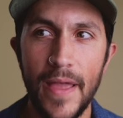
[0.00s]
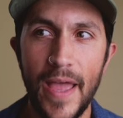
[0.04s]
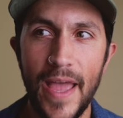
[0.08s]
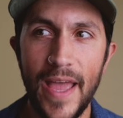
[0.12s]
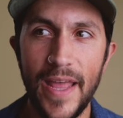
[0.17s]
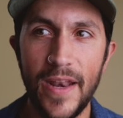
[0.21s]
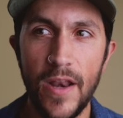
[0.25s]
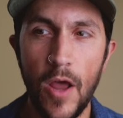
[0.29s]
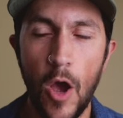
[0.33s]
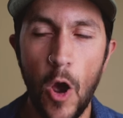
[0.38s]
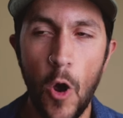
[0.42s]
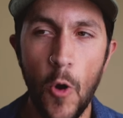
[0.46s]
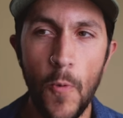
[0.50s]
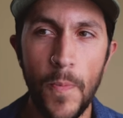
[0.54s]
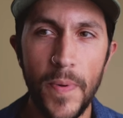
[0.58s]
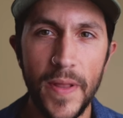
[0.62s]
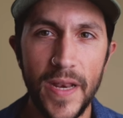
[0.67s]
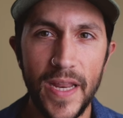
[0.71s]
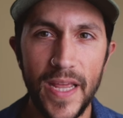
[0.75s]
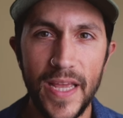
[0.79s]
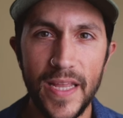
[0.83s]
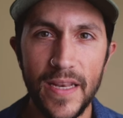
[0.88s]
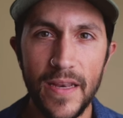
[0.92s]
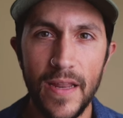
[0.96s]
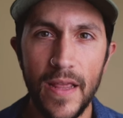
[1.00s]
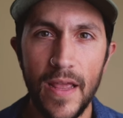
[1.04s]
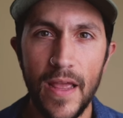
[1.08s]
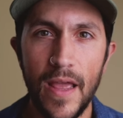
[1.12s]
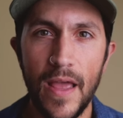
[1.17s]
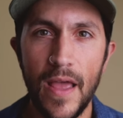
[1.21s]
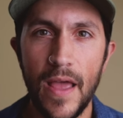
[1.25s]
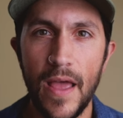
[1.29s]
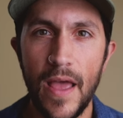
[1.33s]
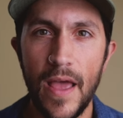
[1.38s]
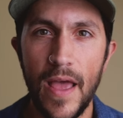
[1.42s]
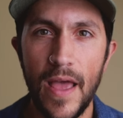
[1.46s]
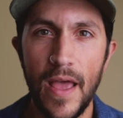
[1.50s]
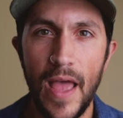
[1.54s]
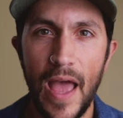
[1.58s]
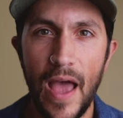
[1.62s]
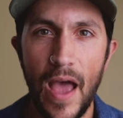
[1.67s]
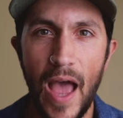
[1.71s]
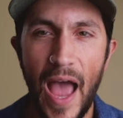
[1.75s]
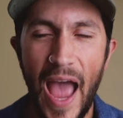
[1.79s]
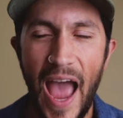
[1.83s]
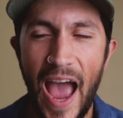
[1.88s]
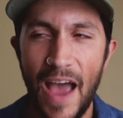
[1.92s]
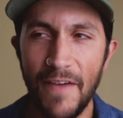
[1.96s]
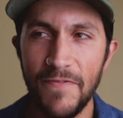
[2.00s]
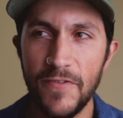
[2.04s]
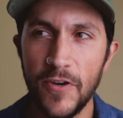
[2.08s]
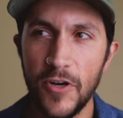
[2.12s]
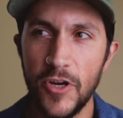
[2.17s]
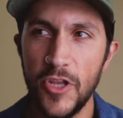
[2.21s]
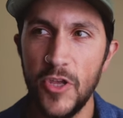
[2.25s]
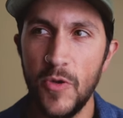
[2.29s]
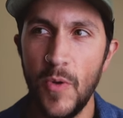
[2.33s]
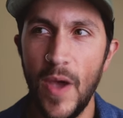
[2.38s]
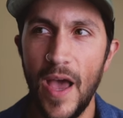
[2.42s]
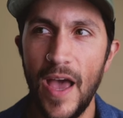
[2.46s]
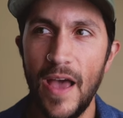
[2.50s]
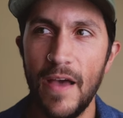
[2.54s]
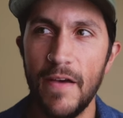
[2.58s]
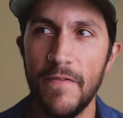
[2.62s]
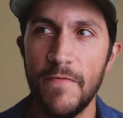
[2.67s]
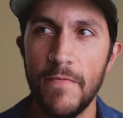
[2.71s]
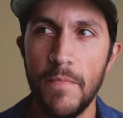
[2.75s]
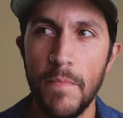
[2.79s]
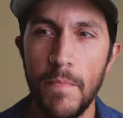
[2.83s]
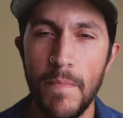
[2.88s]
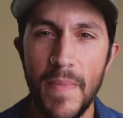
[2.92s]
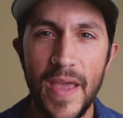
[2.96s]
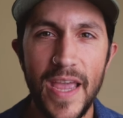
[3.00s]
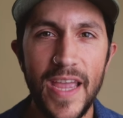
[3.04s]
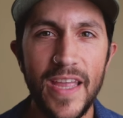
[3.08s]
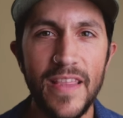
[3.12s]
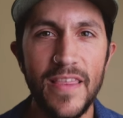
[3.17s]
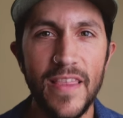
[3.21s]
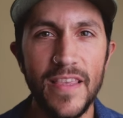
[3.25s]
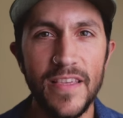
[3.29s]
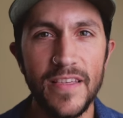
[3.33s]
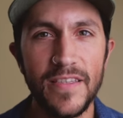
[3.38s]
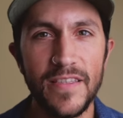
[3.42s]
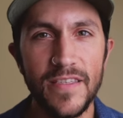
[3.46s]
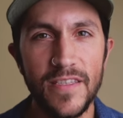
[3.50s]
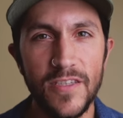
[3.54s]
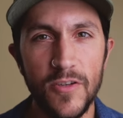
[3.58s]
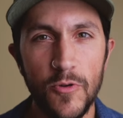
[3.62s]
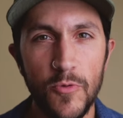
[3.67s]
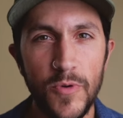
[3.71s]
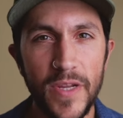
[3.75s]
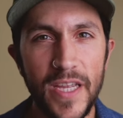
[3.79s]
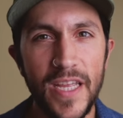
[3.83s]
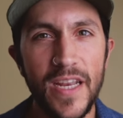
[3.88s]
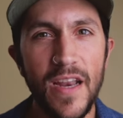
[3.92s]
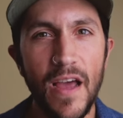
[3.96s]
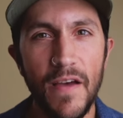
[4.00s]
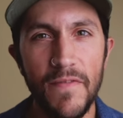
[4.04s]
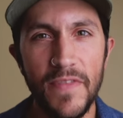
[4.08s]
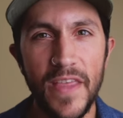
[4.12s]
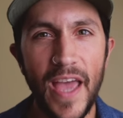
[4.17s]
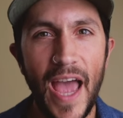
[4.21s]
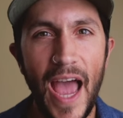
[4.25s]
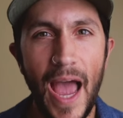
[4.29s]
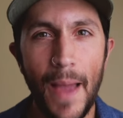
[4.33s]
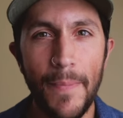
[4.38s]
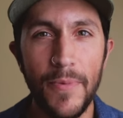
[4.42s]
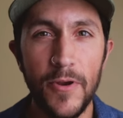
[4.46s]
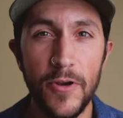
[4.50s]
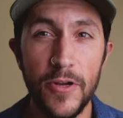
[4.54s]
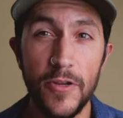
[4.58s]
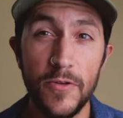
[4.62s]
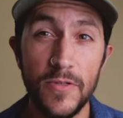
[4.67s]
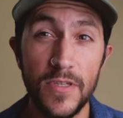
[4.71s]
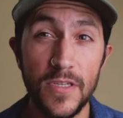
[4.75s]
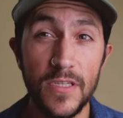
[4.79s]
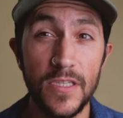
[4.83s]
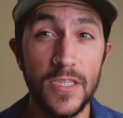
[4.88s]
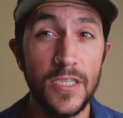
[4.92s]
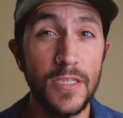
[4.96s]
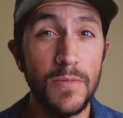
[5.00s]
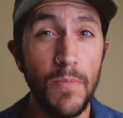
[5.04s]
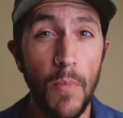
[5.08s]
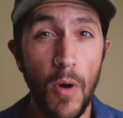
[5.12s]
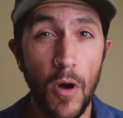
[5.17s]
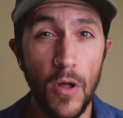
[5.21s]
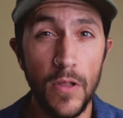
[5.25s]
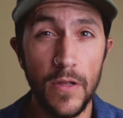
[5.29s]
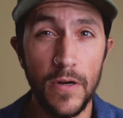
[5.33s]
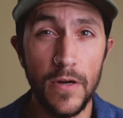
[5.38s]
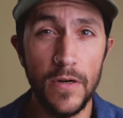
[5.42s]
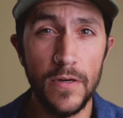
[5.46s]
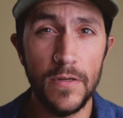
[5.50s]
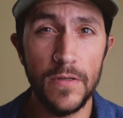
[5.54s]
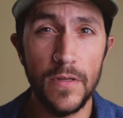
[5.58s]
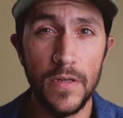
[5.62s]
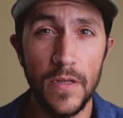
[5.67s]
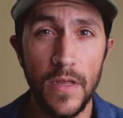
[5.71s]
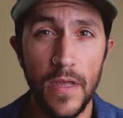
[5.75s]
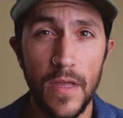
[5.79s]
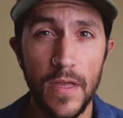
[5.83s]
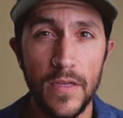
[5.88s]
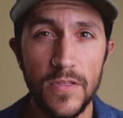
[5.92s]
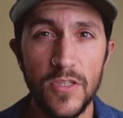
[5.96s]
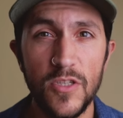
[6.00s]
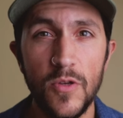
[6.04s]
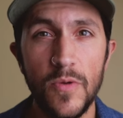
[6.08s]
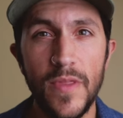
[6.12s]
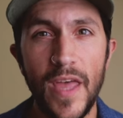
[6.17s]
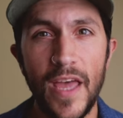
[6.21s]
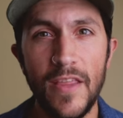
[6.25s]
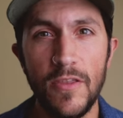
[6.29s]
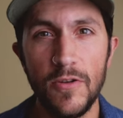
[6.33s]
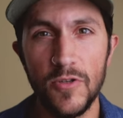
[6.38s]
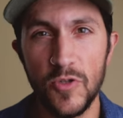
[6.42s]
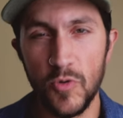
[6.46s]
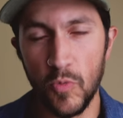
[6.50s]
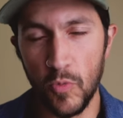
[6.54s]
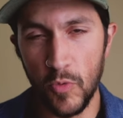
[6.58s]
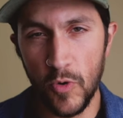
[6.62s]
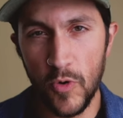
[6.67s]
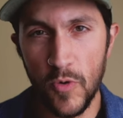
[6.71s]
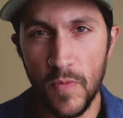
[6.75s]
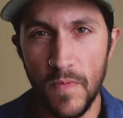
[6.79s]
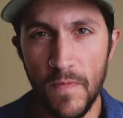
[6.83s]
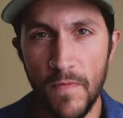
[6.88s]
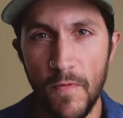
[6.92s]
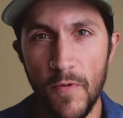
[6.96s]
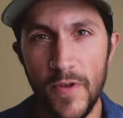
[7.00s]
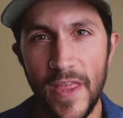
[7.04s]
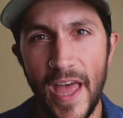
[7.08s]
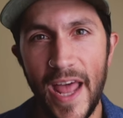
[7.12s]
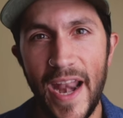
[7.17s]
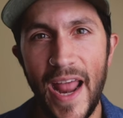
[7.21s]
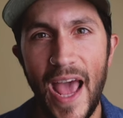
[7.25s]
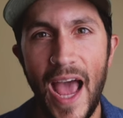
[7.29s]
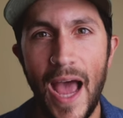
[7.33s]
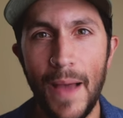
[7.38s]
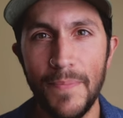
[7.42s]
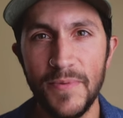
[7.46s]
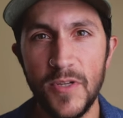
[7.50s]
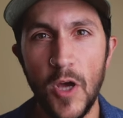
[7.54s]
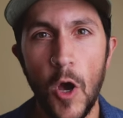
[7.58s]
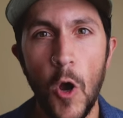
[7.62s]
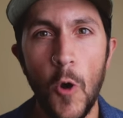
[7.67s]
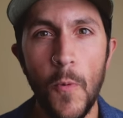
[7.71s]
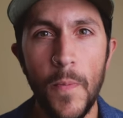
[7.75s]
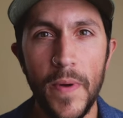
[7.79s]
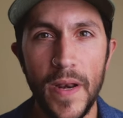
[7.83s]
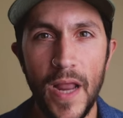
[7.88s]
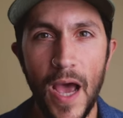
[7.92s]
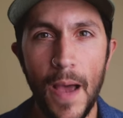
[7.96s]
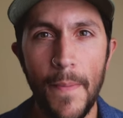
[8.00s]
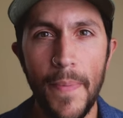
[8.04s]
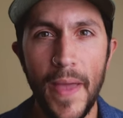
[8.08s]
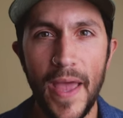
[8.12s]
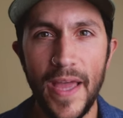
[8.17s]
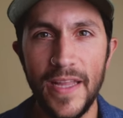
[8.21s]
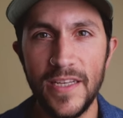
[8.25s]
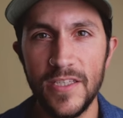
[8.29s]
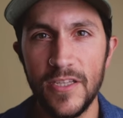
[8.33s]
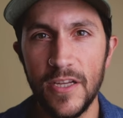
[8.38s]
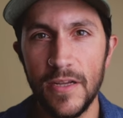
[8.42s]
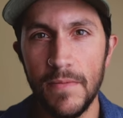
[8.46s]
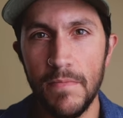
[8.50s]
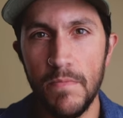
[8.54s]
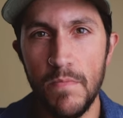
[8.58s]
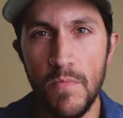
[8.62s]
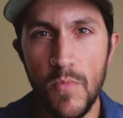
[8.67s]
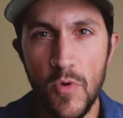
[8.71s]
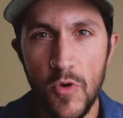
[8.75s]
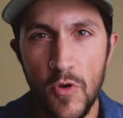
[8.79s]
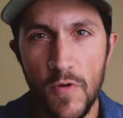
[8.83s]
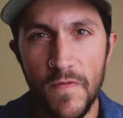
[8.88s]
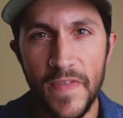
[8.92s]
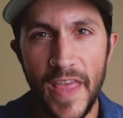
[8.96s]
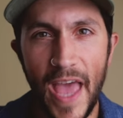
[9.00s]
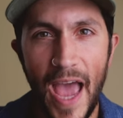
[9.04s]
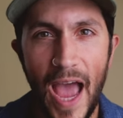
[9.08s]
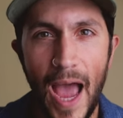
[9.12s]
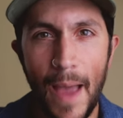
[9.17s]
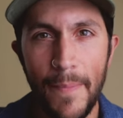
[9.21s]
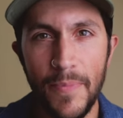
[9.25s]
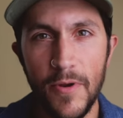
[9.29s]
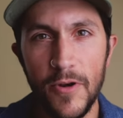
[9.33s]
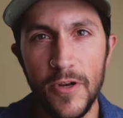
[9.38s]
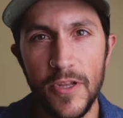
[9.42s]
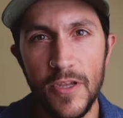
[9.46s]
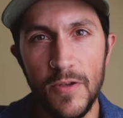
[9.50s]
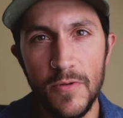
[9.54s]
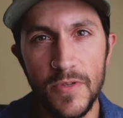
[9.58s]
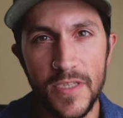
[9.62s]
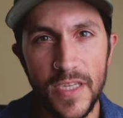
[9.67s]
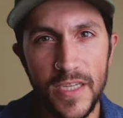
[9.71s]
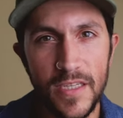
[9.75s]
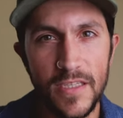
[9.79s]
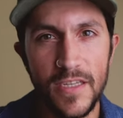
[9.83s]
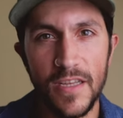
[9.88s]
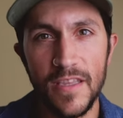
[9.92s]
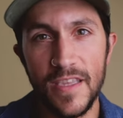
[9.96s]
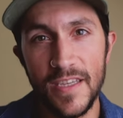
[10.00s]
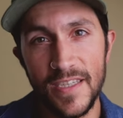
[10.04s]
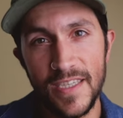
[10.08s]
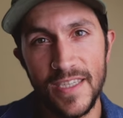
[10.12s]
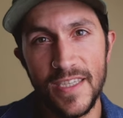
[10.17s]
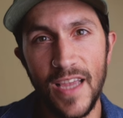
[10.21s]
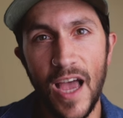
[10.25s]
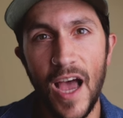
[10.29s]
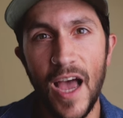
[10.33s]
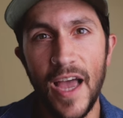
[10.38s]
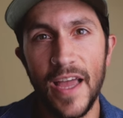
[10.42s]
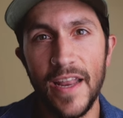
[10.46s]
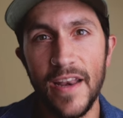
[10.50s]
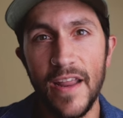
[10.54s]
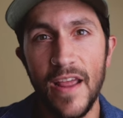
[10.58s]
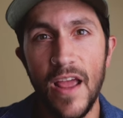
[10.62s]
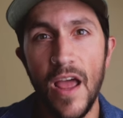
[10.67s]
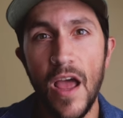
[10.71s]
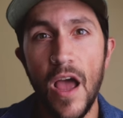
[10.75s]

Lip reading: and open it after you have made the screen of the app you're using smaller so that there's room for that app to open up and to move the app you're using to the side.